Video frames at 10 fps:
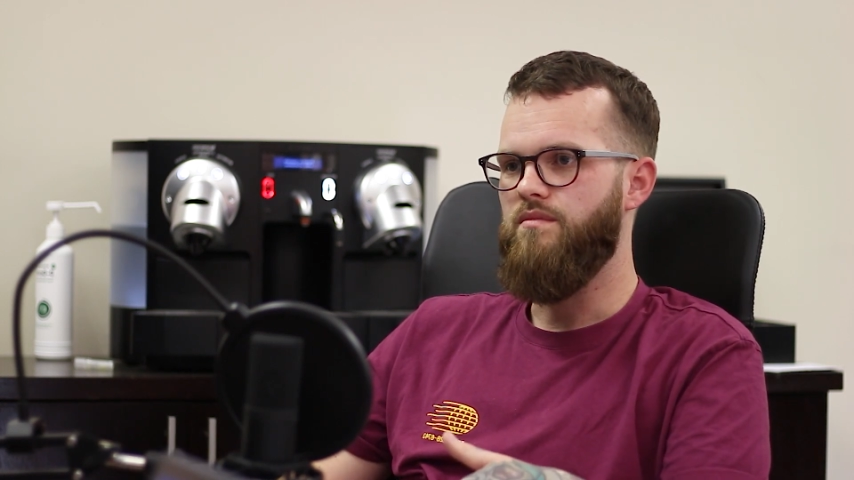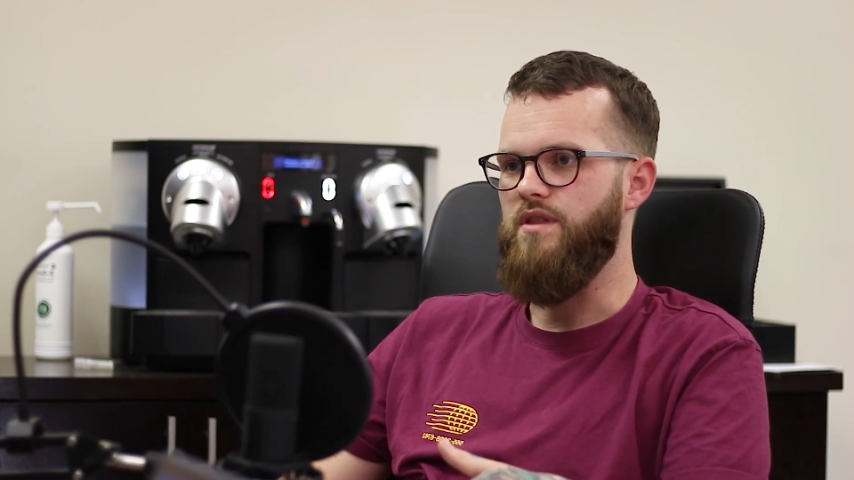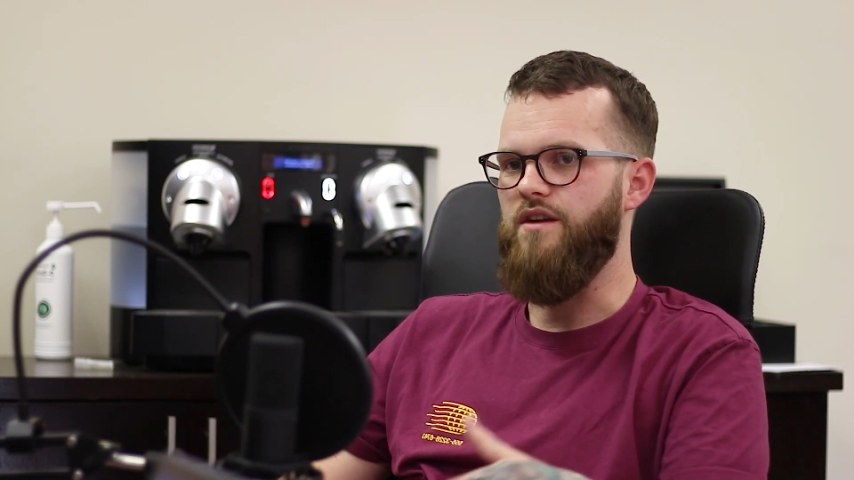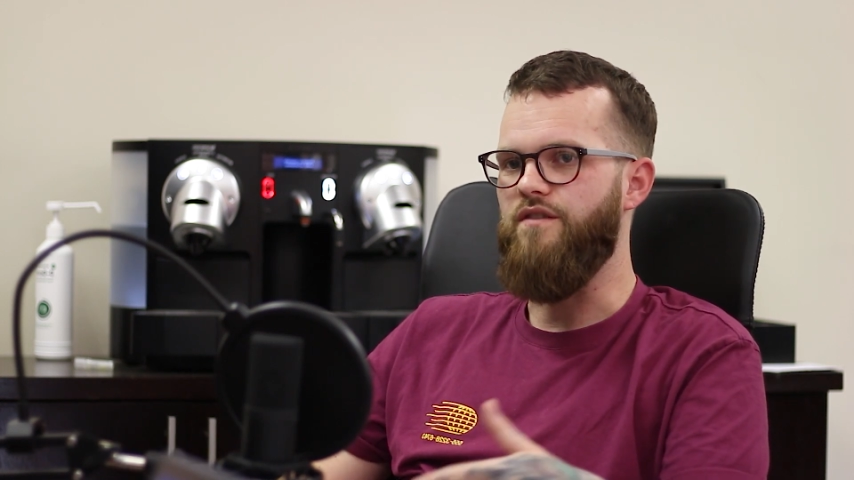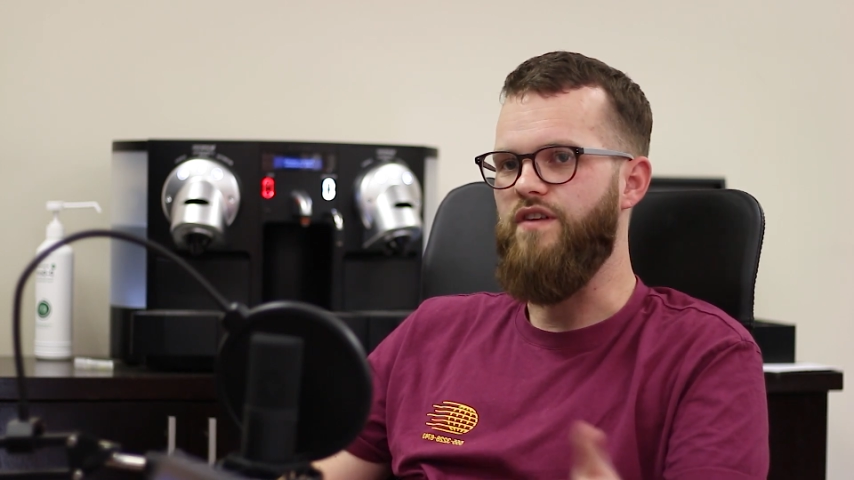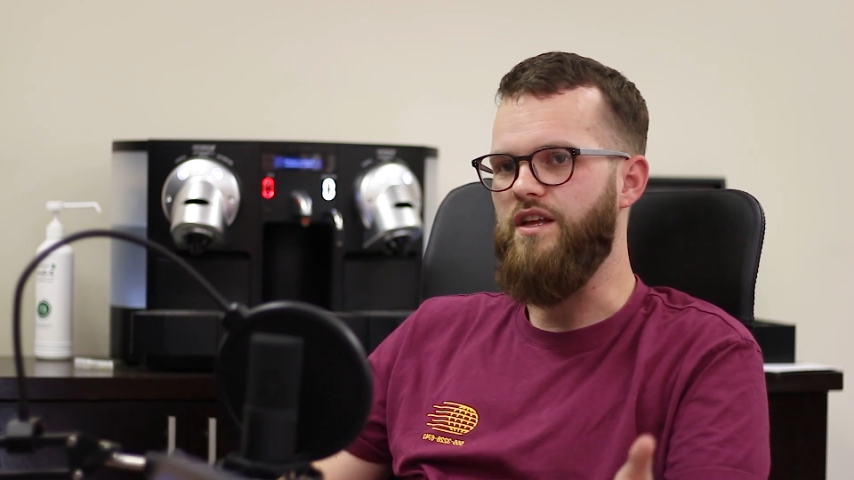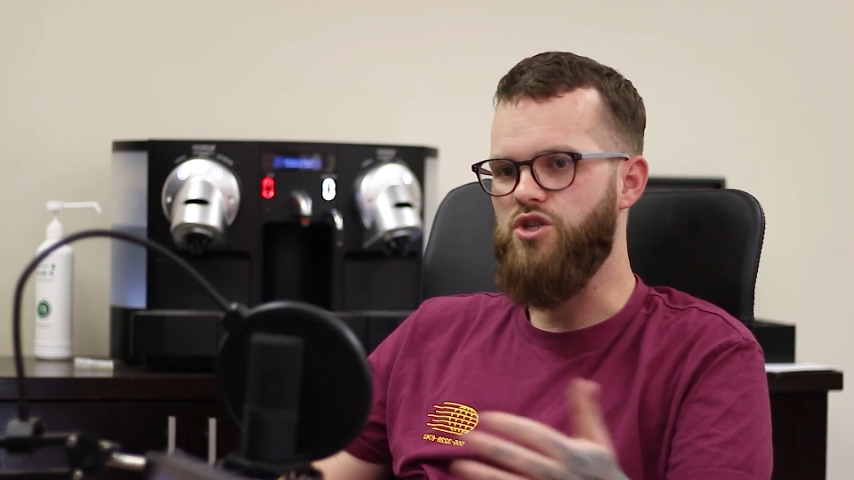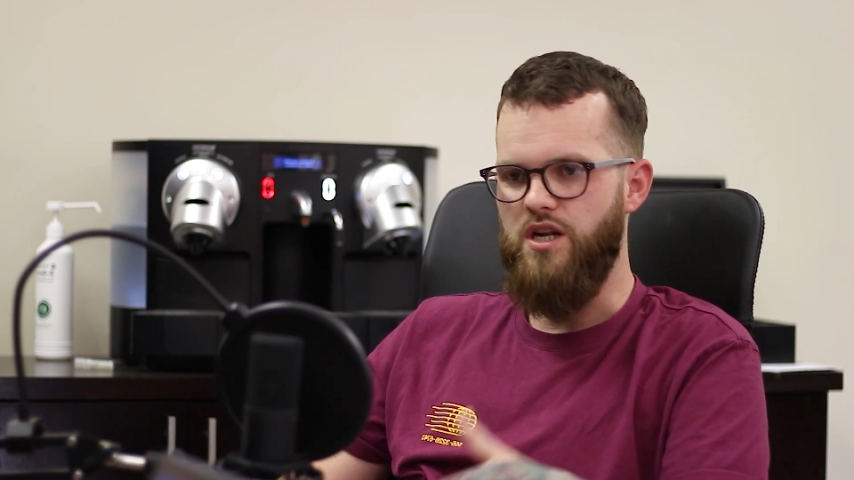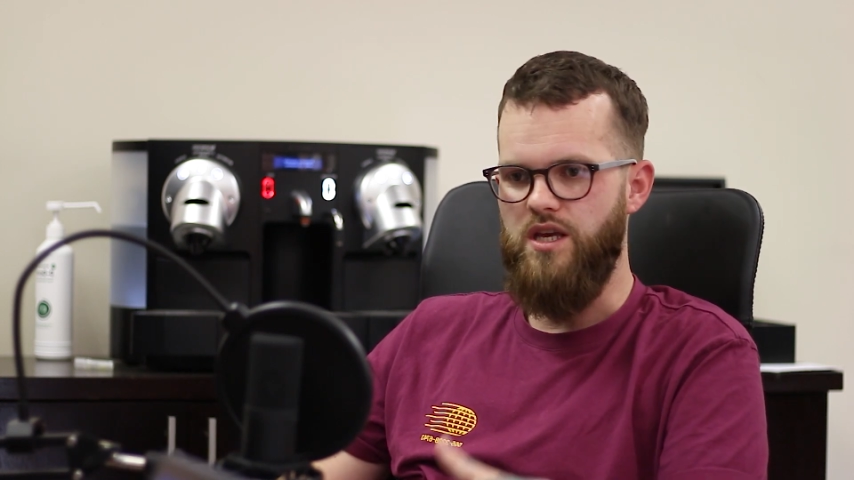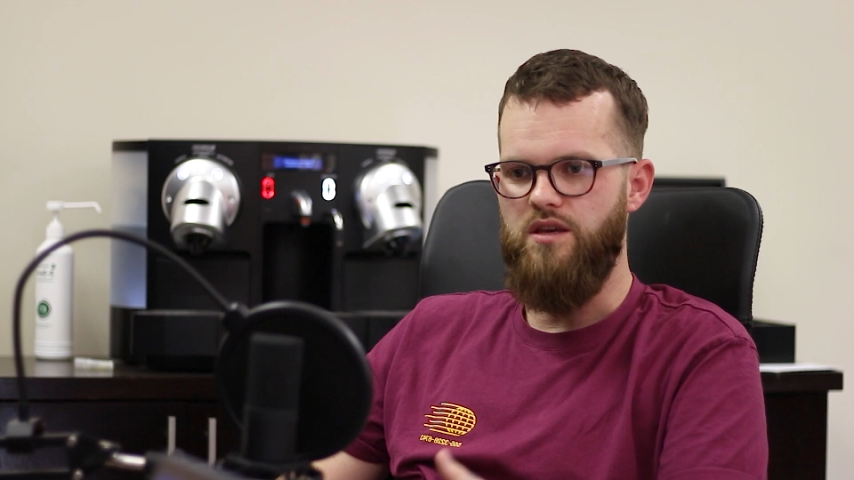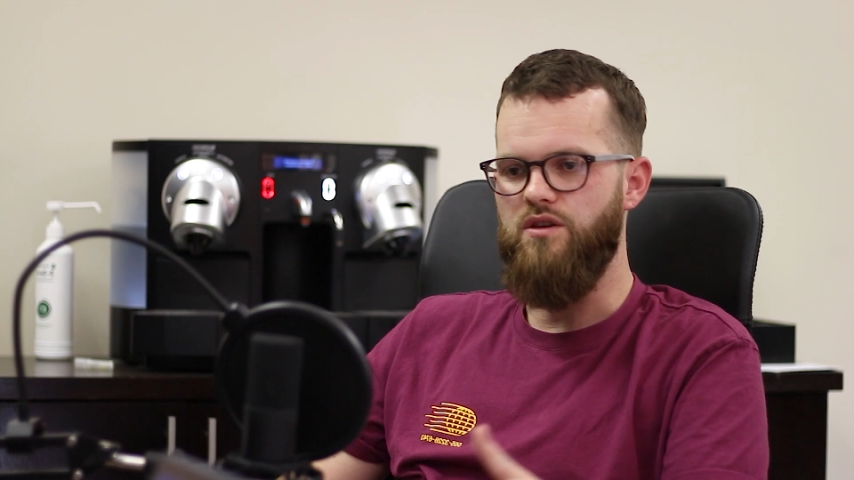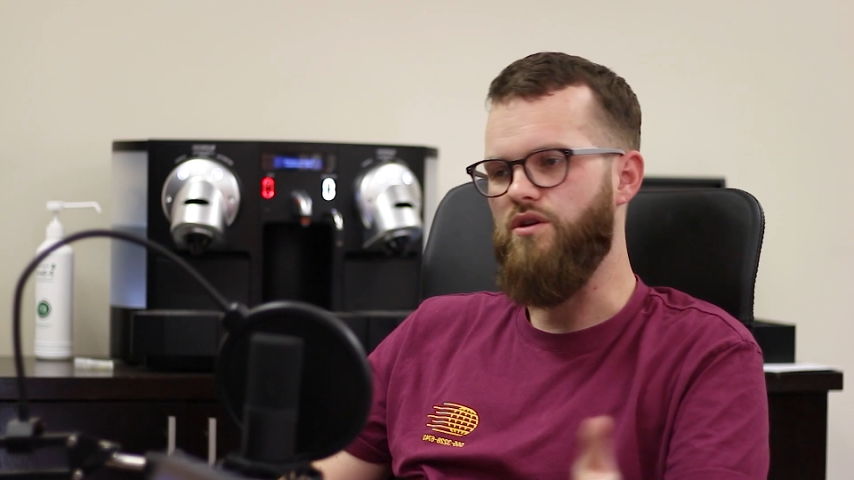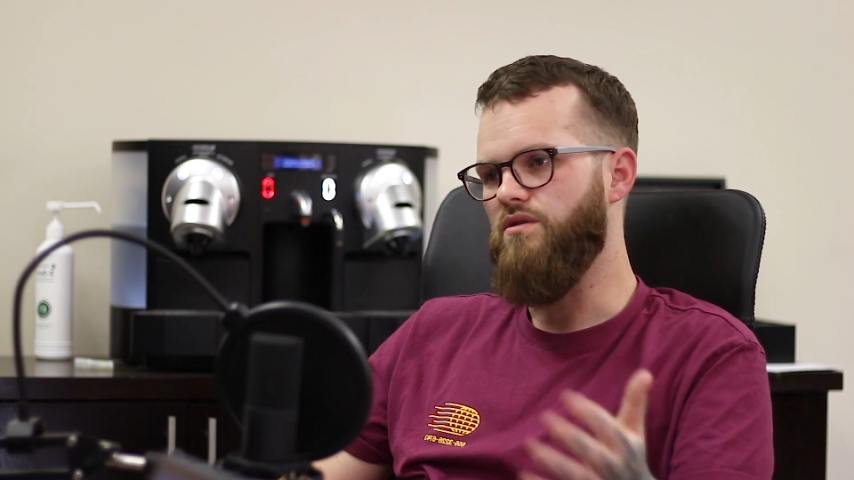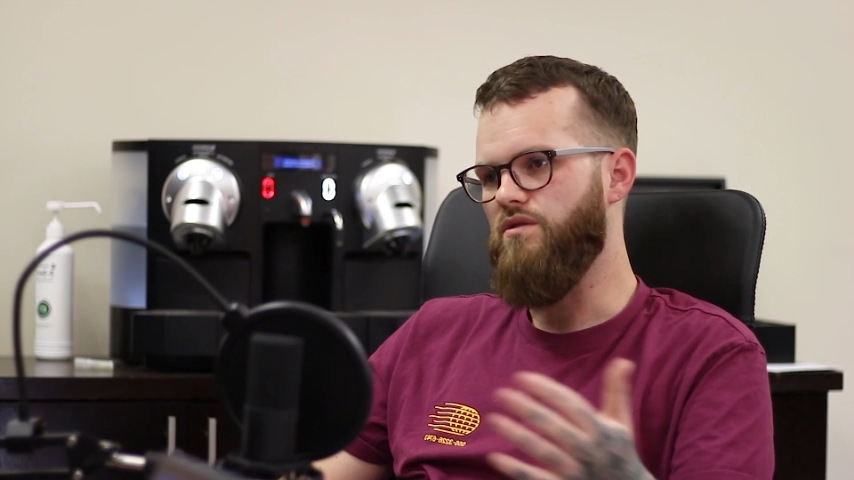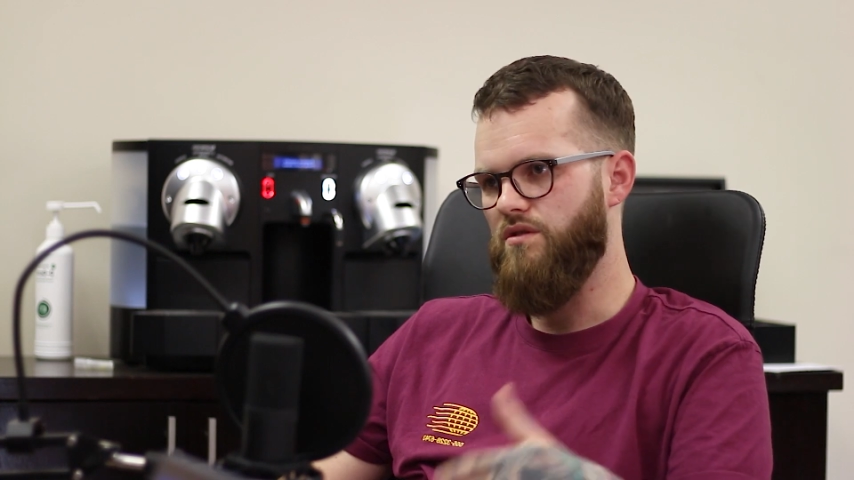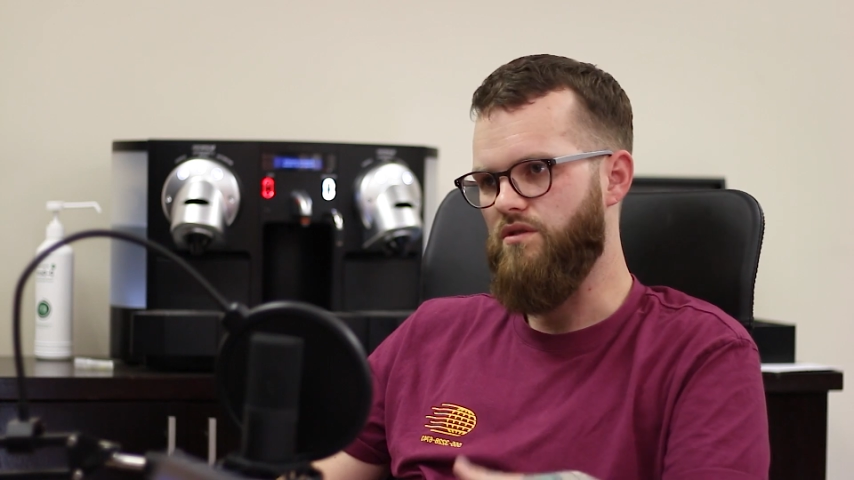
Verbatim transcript: that eventually, you know,